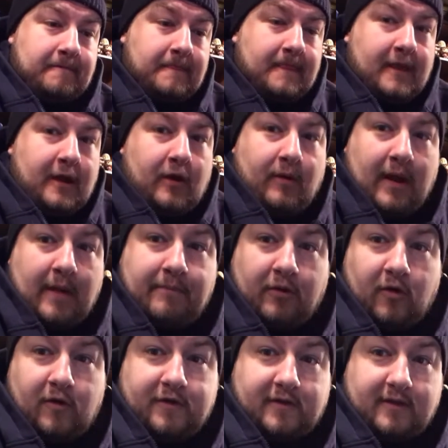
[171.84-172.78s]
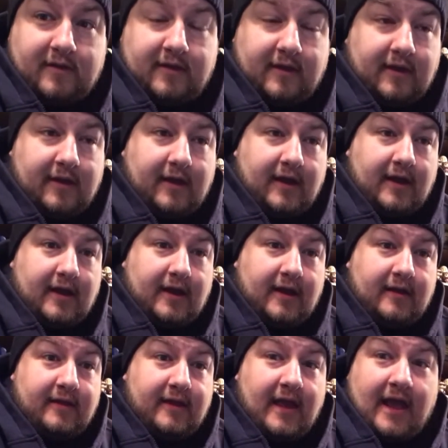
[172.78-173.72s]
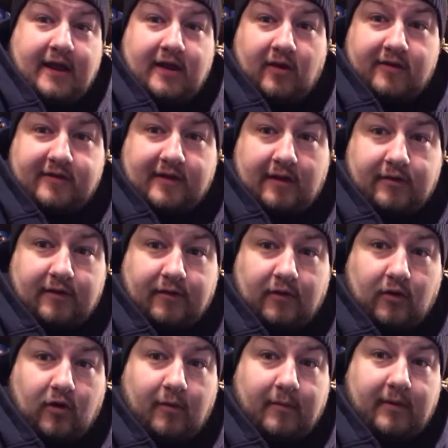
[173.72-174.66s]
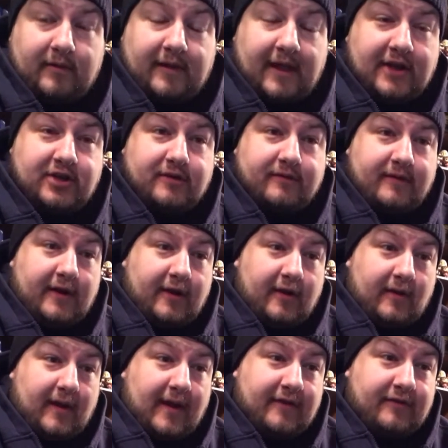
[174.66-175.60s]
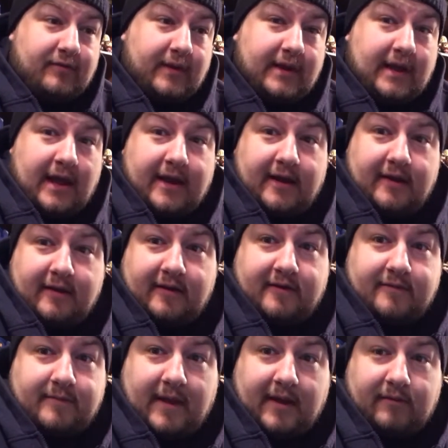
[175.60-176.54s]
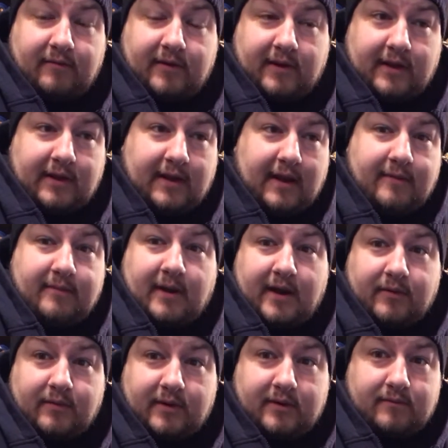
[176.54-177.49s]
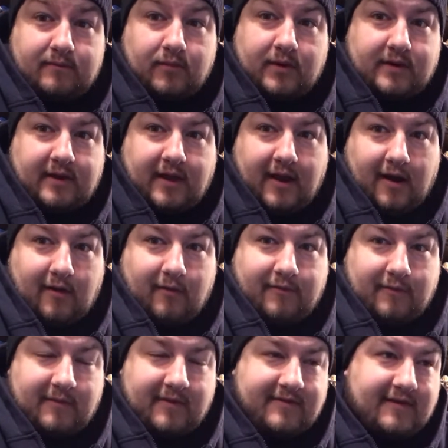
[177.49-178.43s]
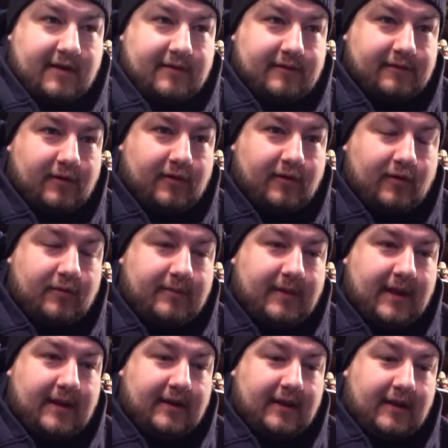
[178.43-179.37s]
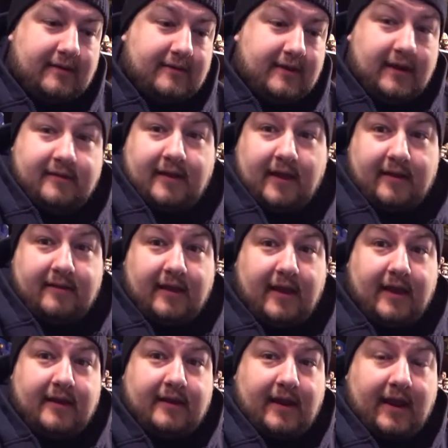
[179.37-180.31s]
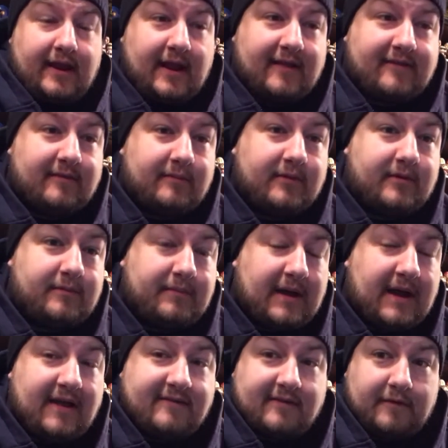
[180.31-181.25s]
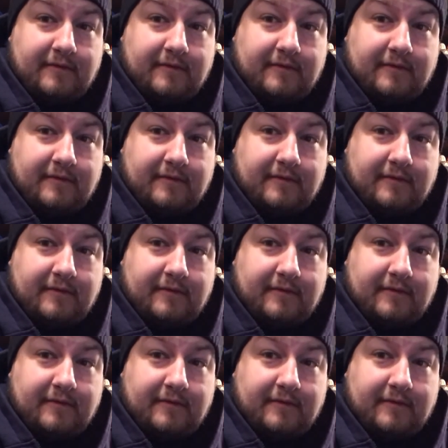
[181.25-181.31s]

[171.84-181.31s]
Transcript: you know, when I posted the Echo South River Urban Legend video last week, I didn't expect really anybody would care from the South River group, and indeed they did, and I got some positive